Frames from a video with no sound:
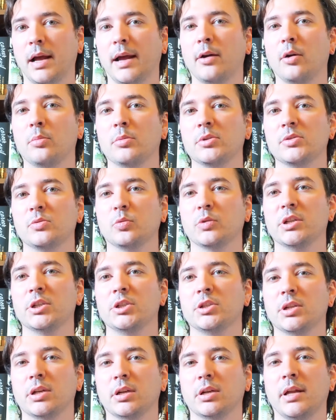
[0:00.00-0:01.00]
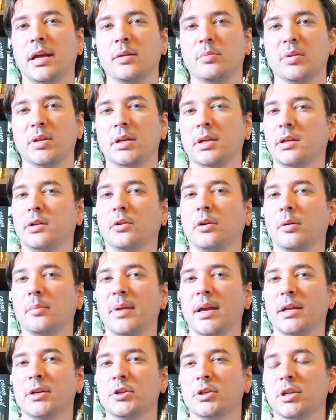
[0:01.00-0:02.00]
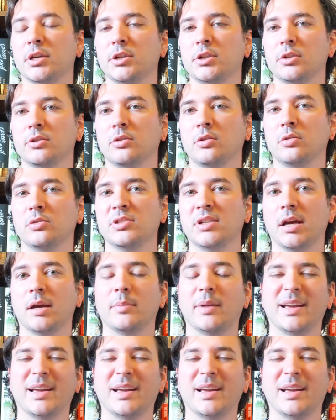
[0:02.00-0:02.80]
I almost wish that it had been in her imagination the whole time.